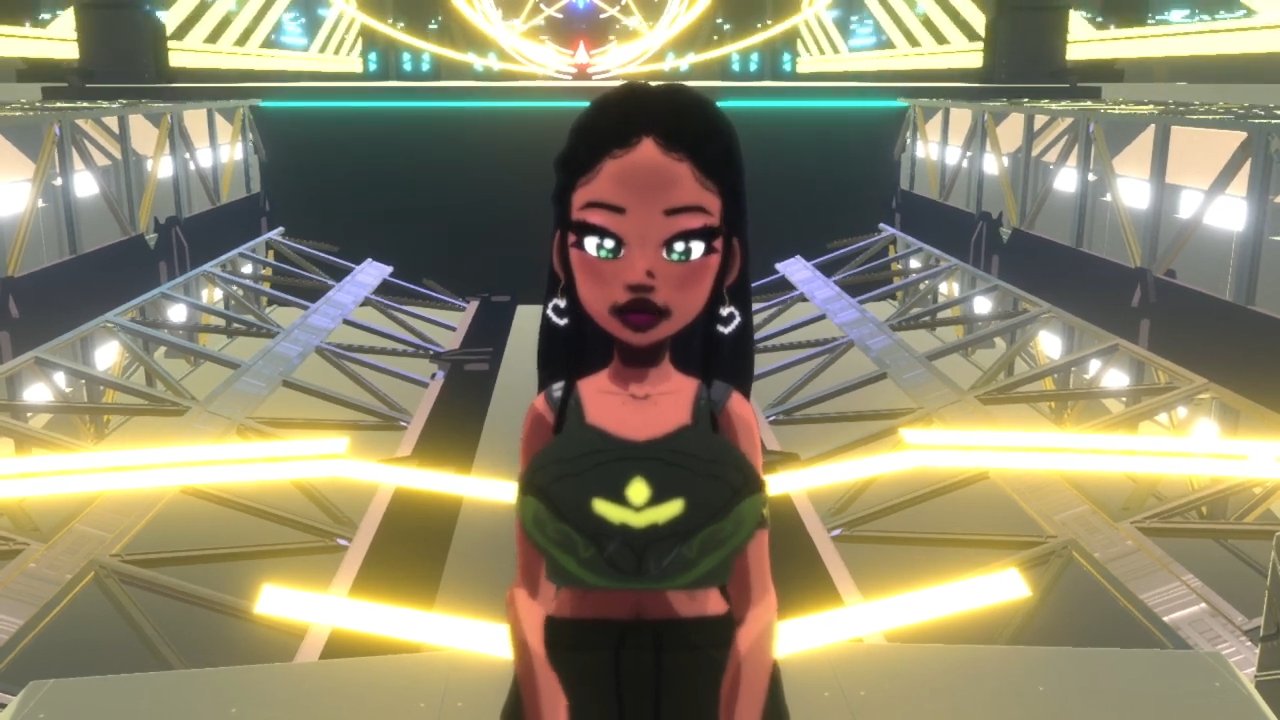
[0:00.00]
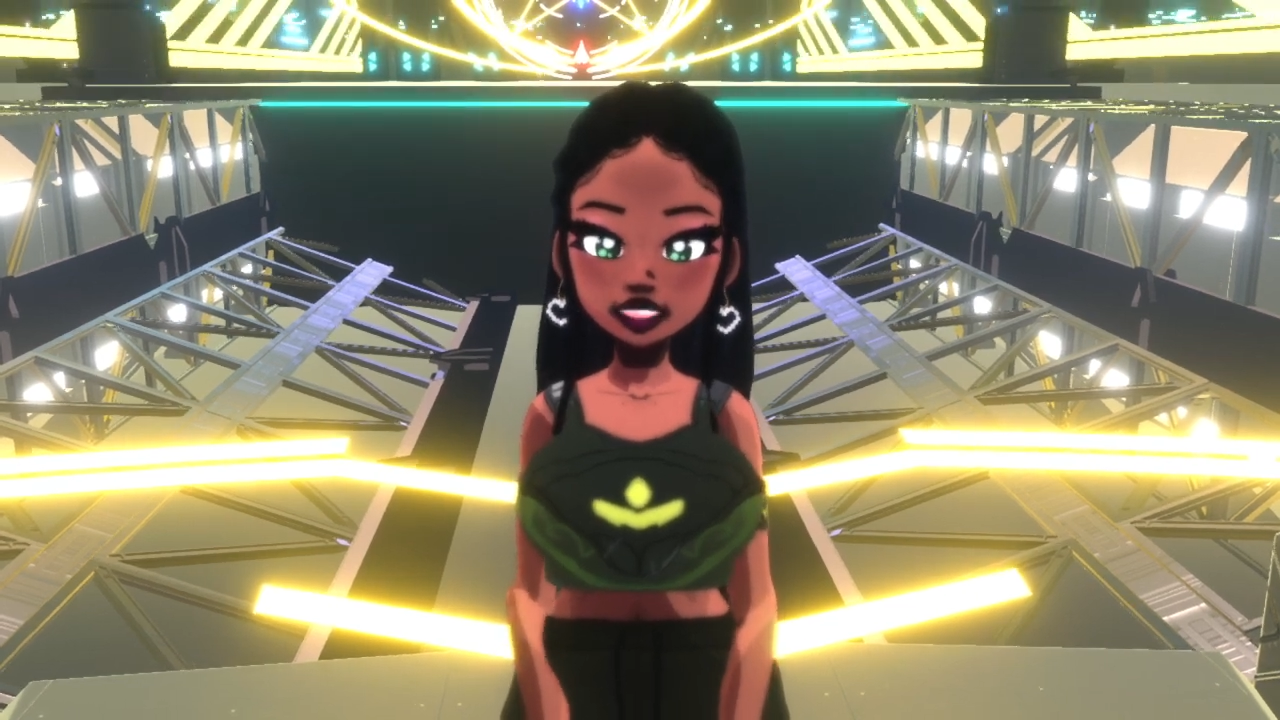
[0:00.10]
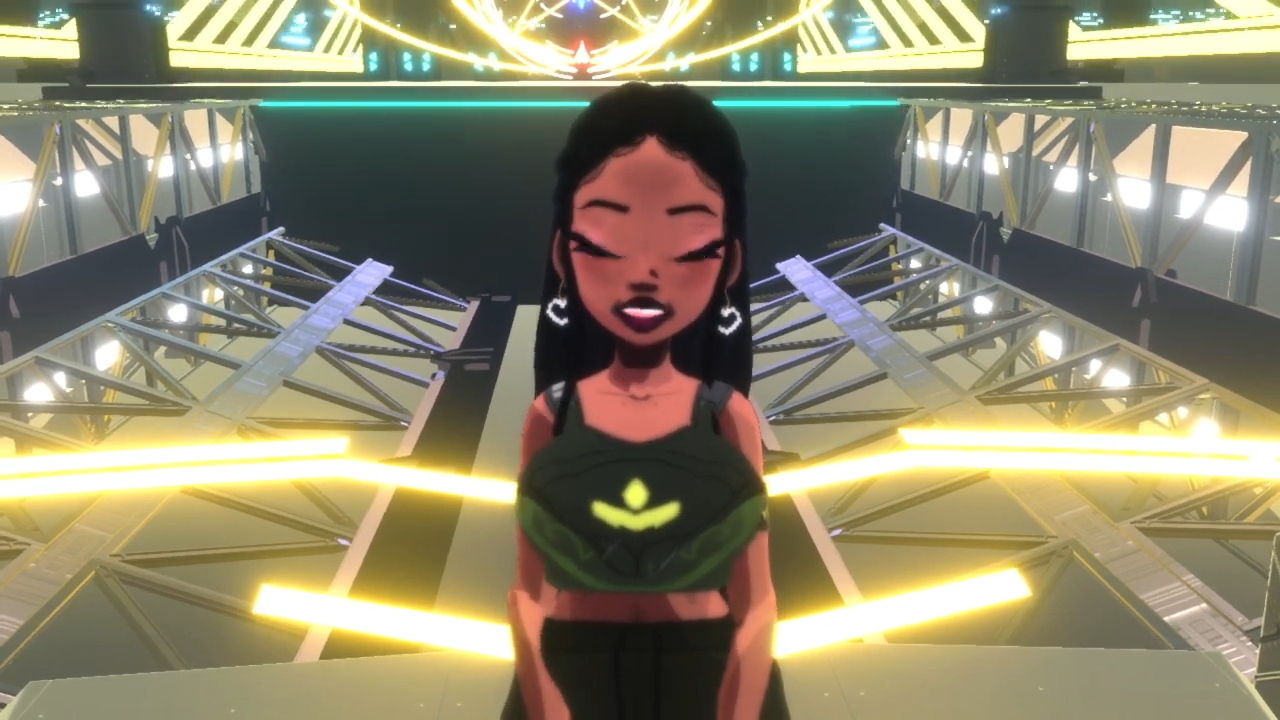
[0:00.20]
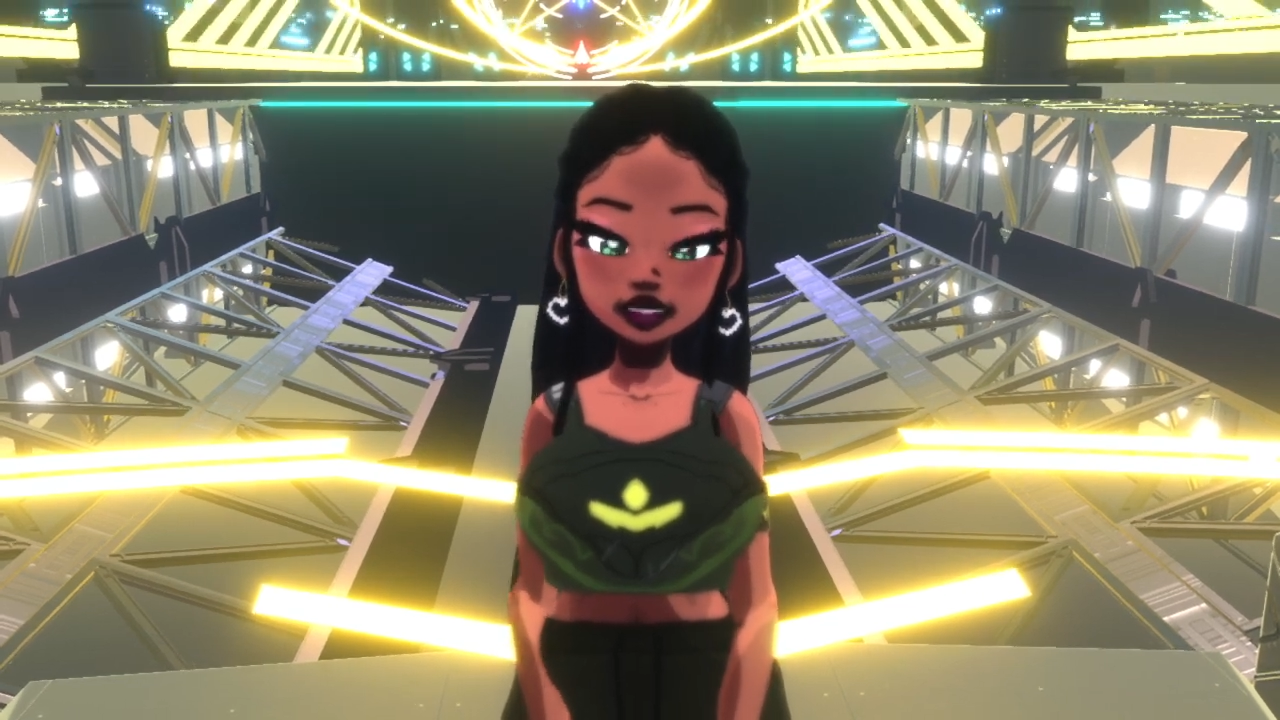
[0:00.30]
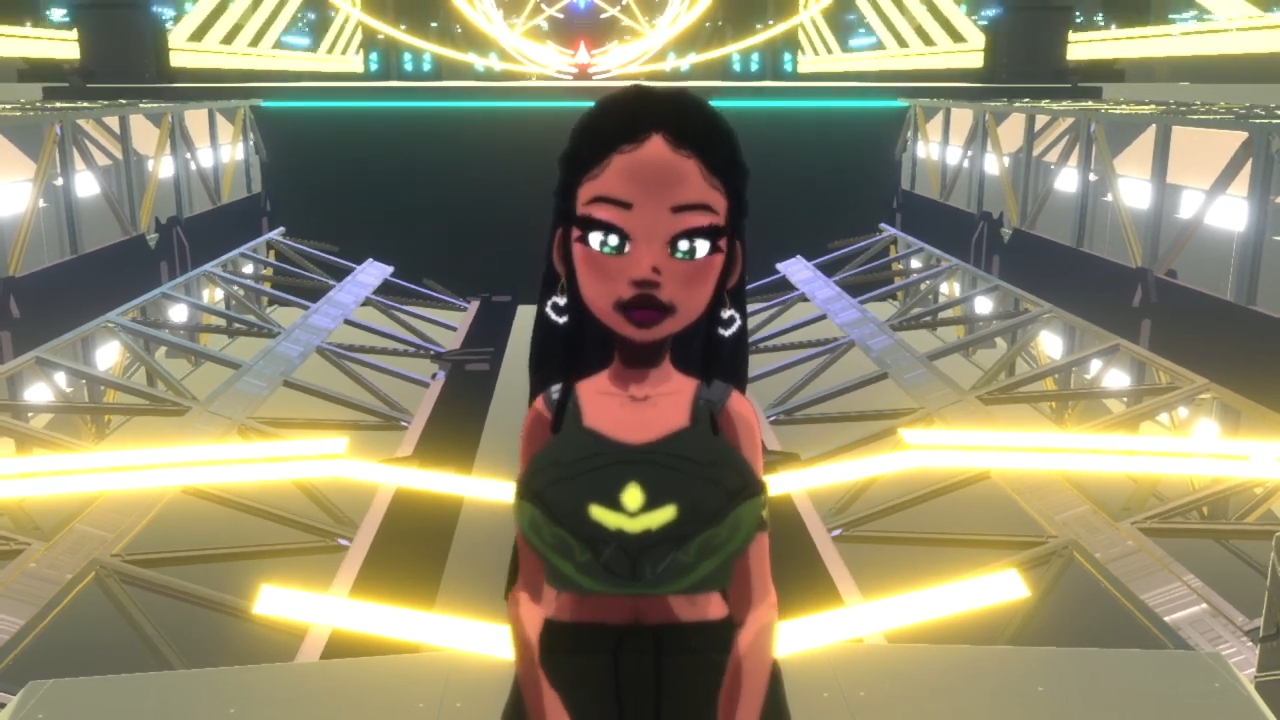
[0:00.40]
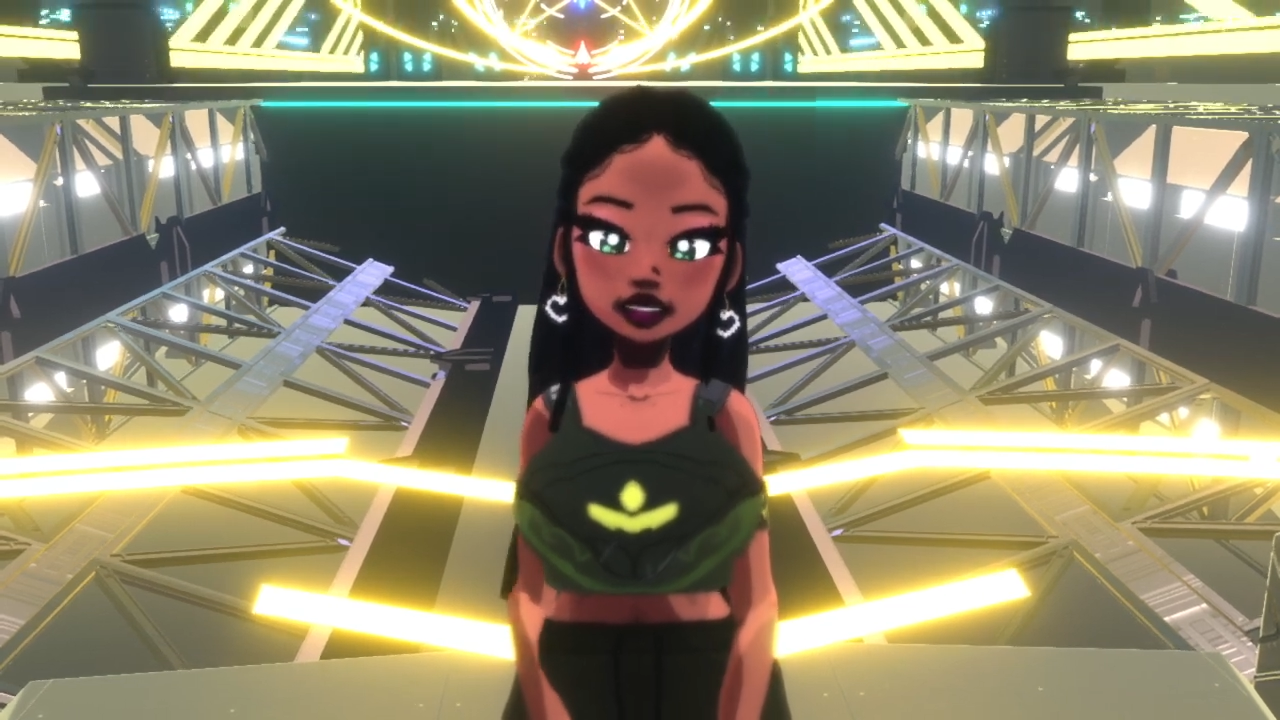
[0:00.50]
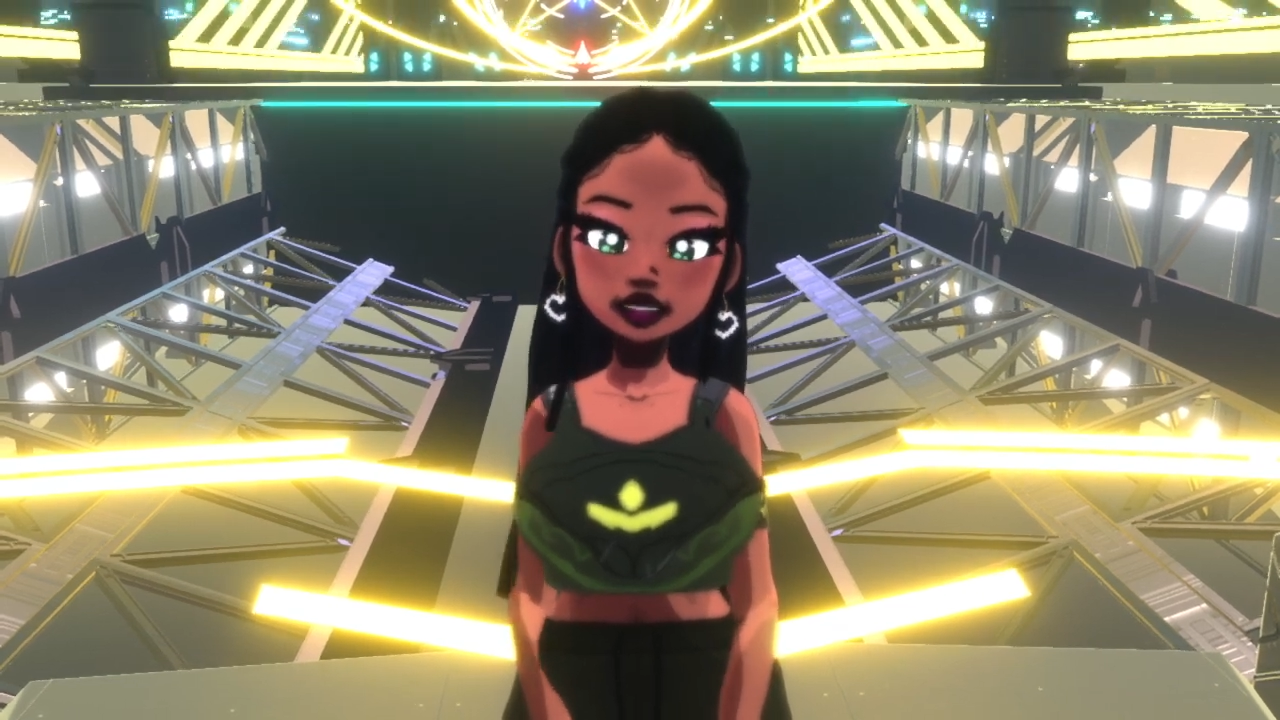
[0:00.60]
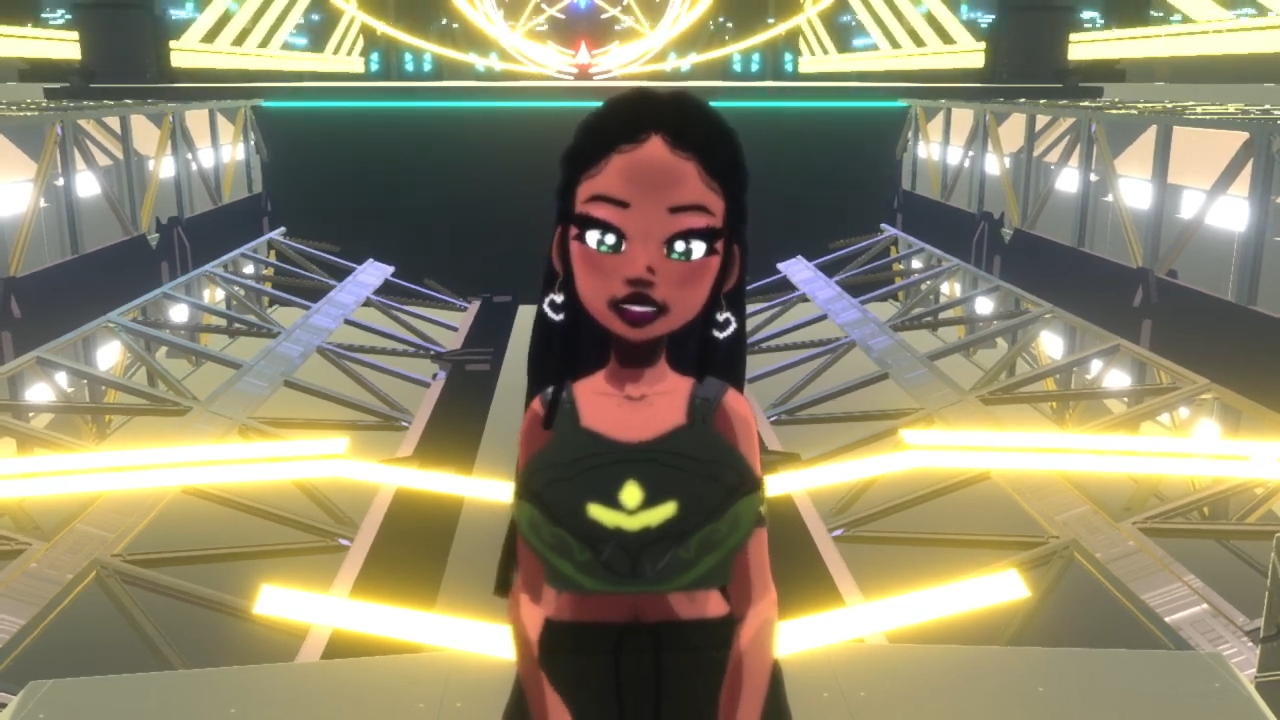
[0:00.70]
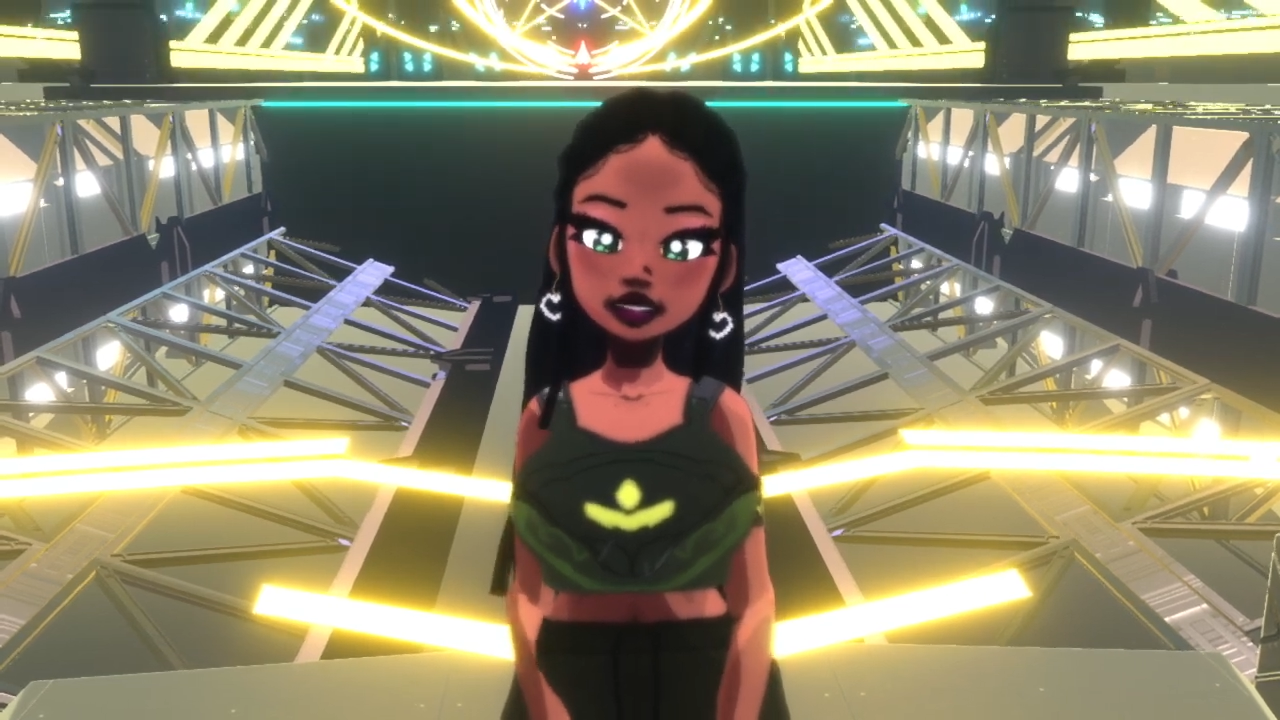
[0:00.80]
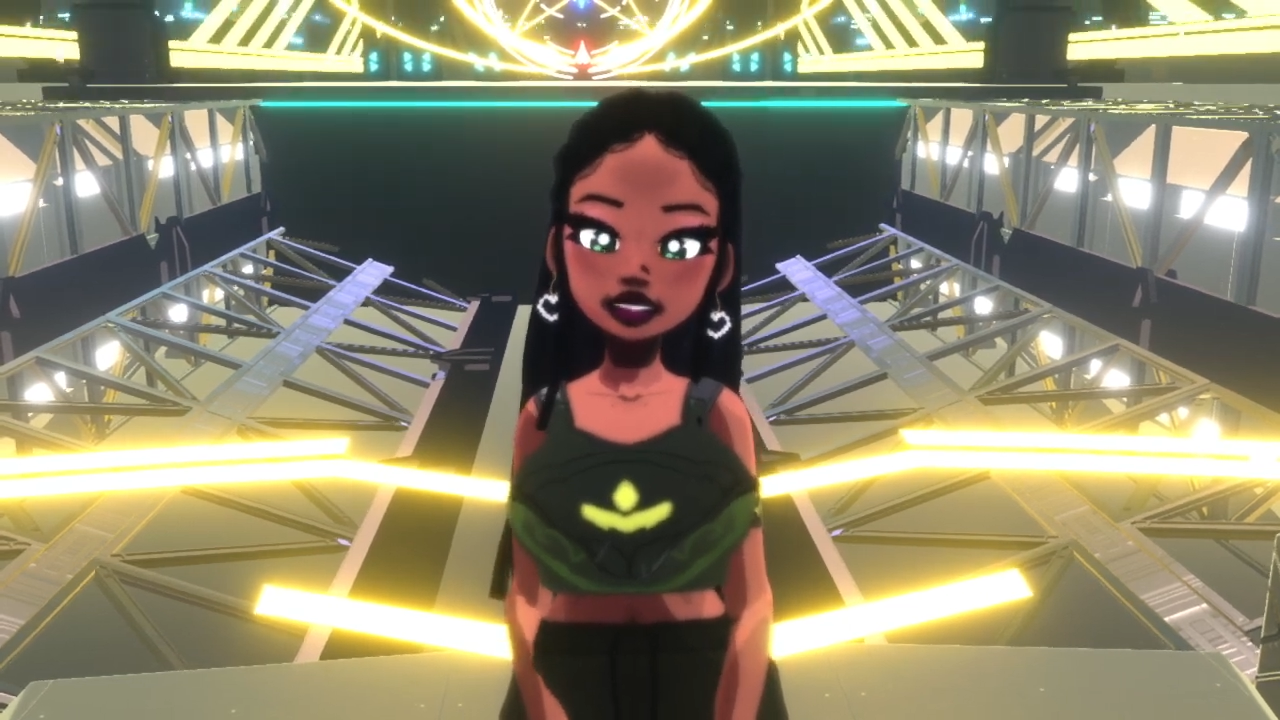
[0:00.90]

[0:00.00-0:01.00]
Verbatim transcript: But at the end of the day,